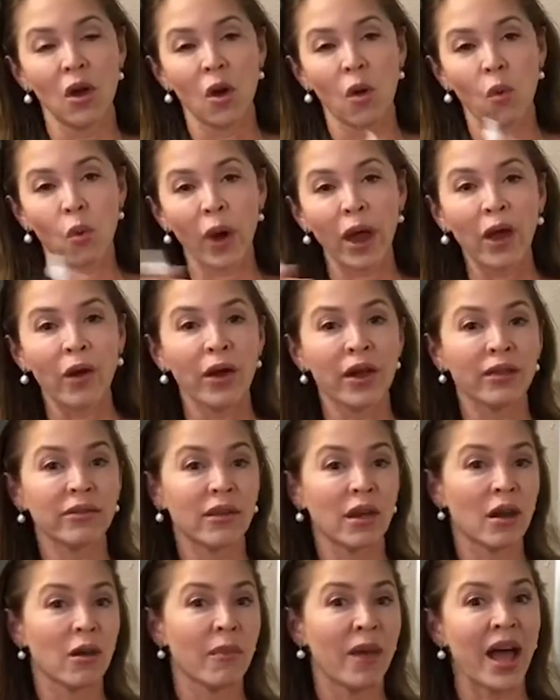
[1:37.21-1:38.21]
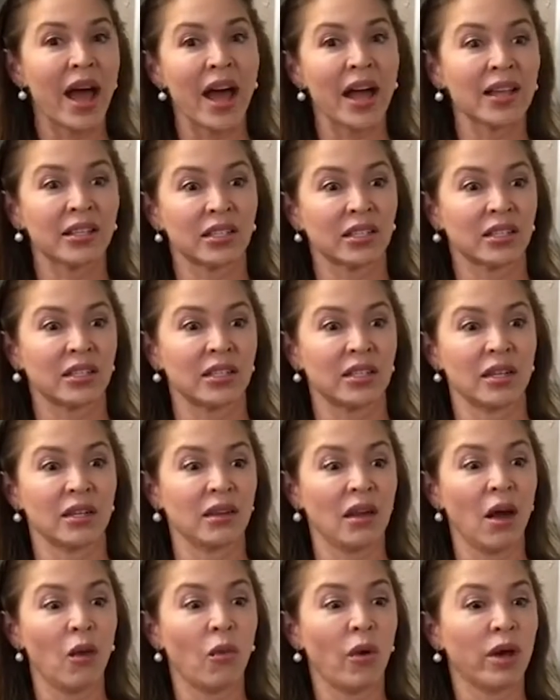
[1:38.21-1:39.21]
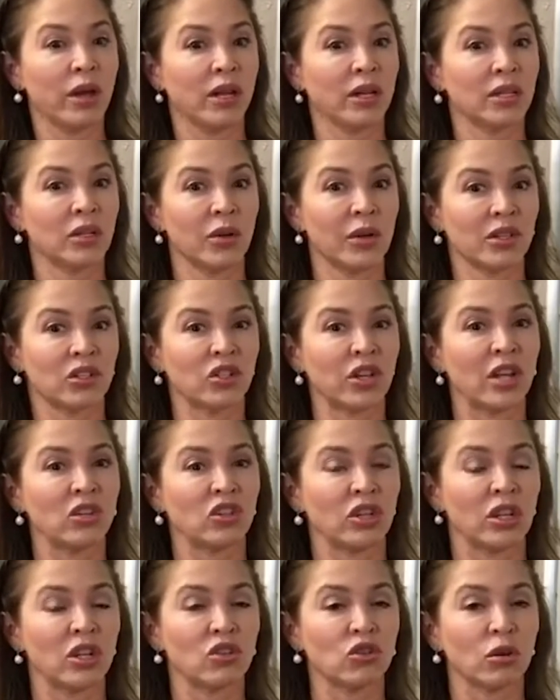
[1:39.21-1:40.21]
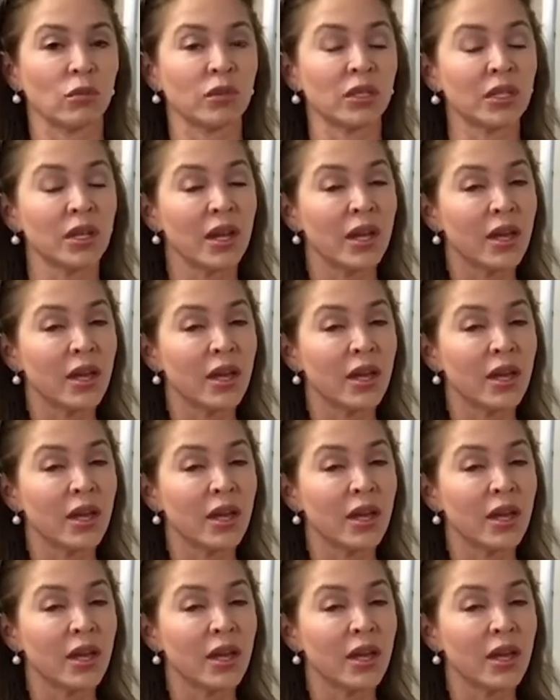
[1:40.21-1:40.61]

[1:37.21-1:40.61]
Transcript: wearing their masks and not wanting to exchange any germs.